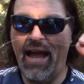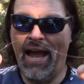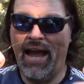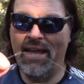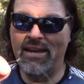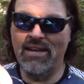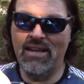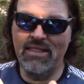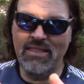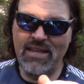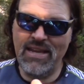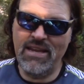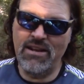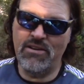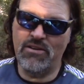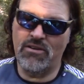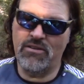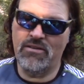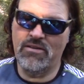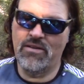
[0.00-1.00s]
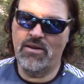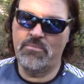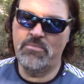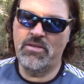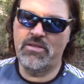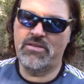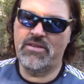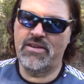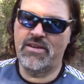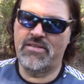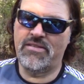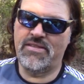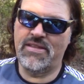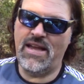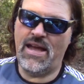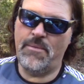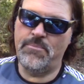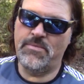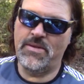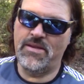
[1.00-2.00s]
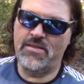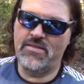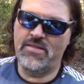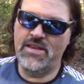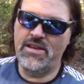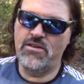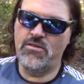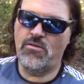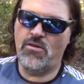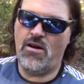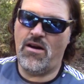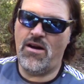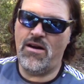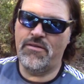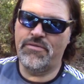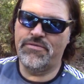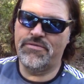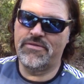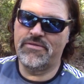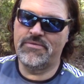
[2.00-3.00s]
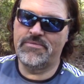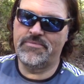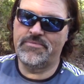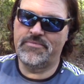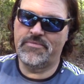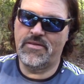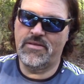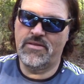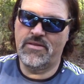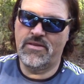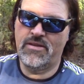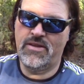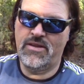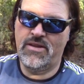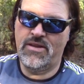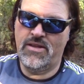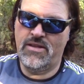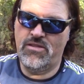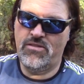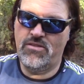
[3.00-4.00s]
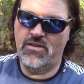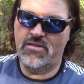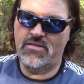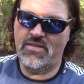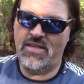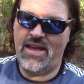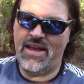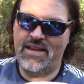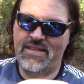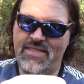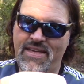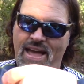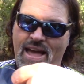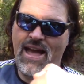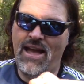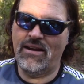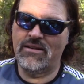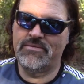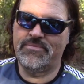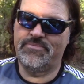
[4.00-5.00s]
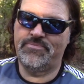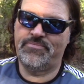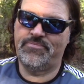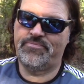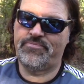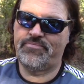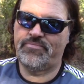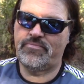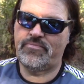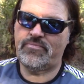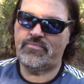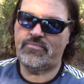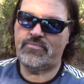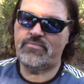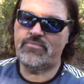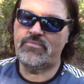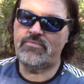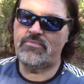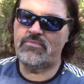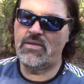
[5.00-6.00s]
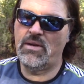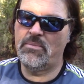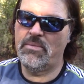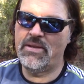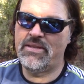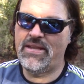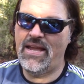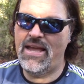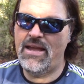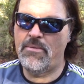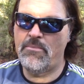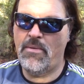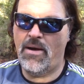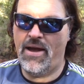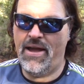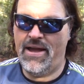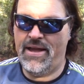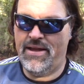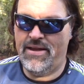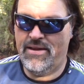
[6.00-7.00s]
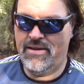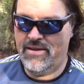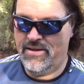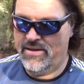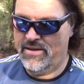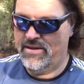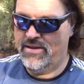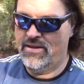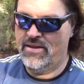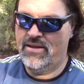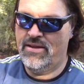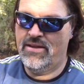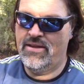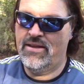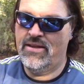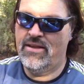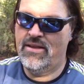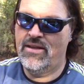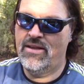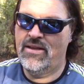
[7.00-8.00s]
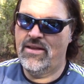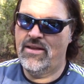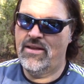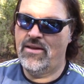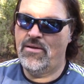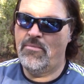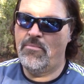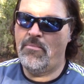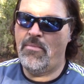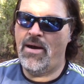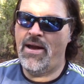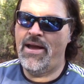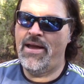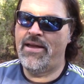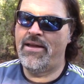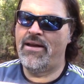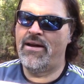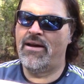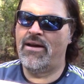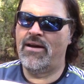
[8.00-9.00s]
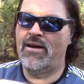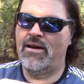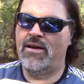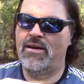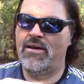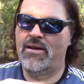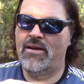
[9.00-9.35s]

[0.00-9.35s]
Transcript: and the leader, I'm just gonna snap this leader off, just like that. I'm gonna take my, my, uh,